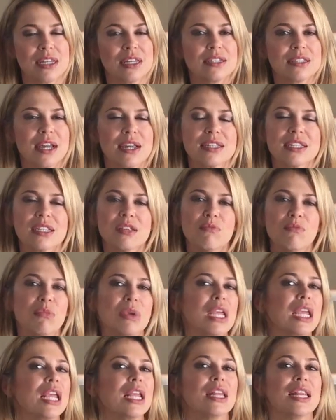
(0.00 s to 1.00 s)
It doesn't
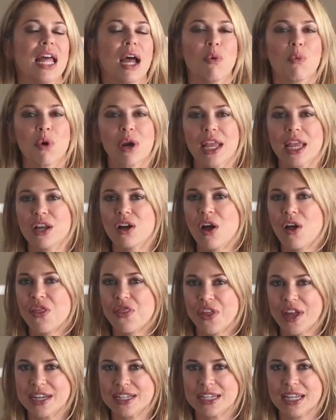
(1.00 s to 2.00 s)
mean that we're
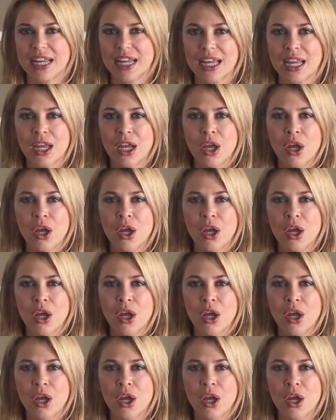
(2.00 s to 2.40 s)
inauthentic.